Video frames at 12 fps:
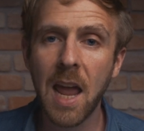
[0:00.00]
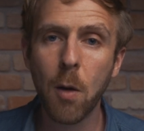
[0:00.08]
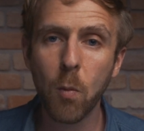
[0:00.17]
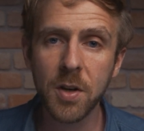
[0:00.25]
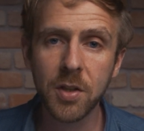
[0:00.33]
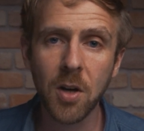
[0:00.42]

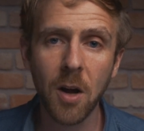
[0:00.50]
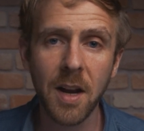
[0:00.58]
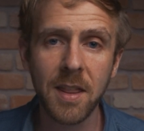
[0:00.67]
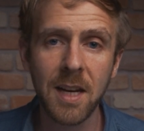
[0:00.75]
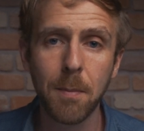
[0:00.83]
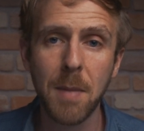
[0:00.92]
and which card I
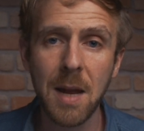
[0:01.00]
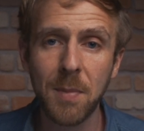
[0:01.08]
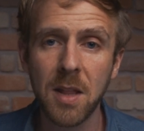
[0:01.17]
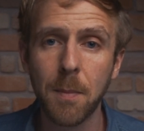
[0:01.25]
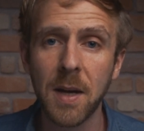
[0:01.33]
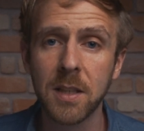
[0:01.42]
think may
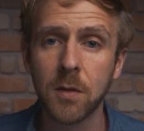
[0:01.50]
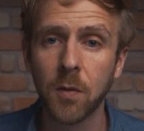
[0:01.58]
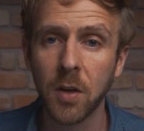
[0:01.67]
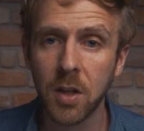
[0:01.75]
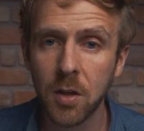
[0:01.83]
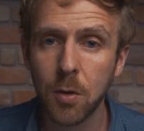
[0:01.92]
be the best
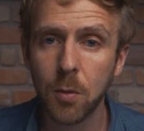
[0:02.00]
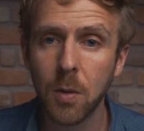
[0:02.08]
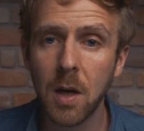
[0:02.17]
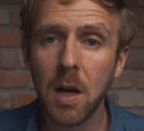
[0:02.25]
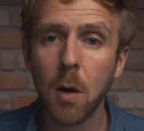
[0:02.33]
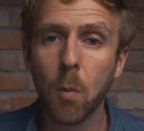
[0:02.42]
for you
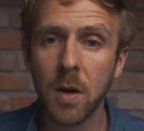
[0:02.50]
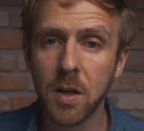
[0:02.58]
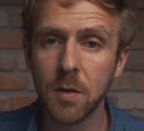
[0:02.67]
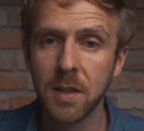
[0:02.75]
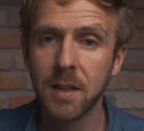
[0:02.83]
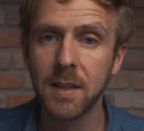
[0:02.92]
when
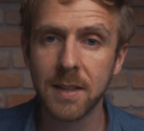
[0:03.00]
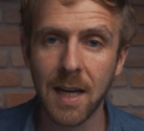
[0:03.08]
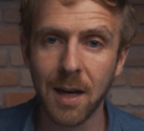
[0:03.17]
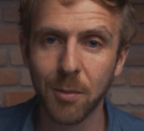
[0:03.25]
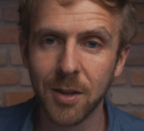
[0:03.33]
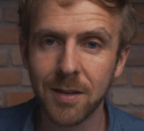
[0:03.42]
using this
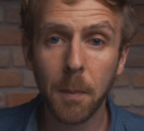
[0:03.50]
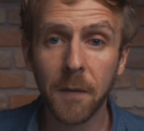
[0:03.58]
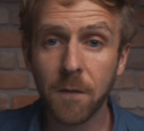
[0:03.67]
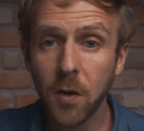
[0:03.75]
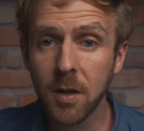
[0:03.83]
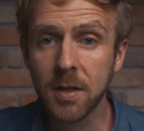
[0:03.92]
camera.
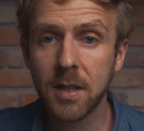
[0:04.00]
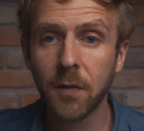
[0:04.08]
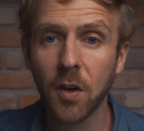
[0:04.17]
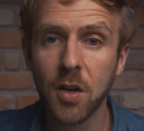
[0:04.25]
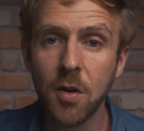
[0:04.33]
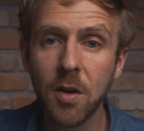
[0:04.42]
But first, if
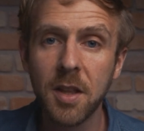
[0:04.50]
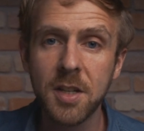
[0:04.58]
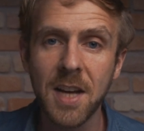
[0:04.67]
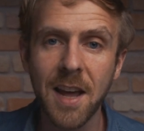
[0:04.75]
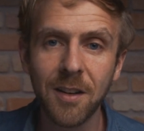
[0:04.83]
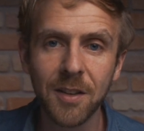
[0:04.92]
you're new to the
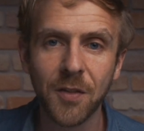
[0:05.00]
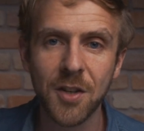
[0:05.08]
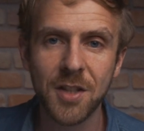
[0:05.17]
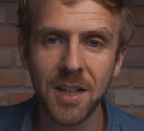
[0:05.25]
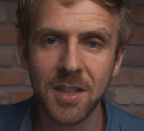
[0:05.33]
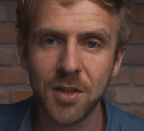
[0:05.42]
channel, if you're
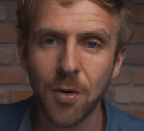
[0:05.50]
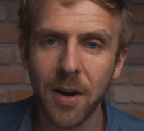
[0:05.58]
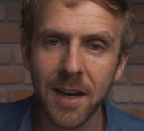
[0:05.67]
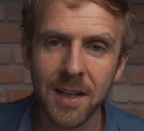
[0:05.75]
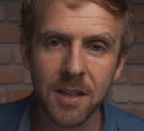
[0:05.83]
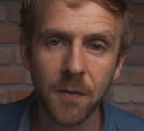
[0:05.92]
just
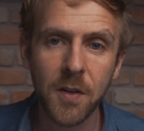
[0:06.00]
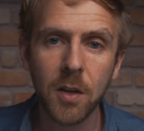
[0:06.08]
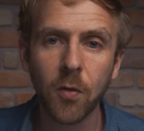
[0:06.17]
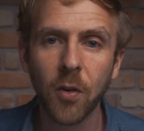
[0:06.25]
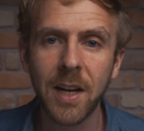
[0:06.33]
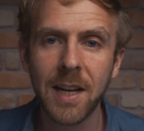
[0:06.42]
joining us,
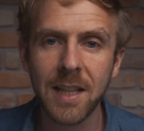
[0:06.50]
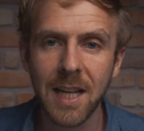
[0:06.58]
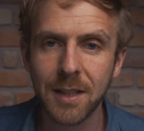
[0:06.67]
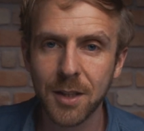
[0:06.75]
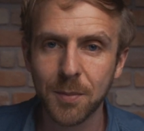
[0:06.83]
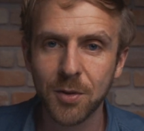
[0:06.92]
feel free to hit
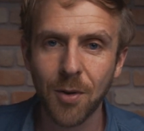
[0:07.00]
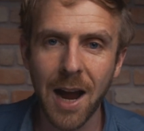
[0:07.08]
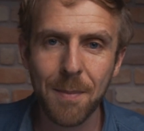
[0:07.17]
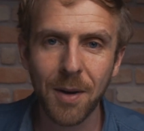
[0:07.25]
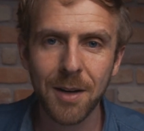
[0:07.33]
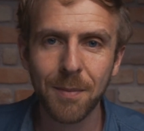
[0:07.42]
that
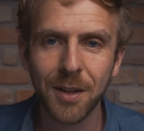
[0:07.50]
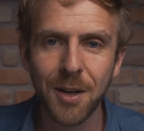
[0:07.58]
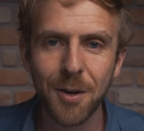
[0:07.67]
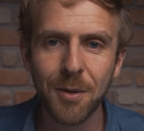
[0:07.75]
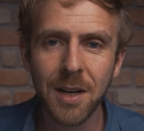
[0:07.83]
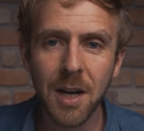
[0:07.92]
subscribe button
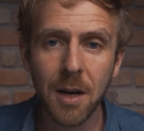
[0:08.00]
below,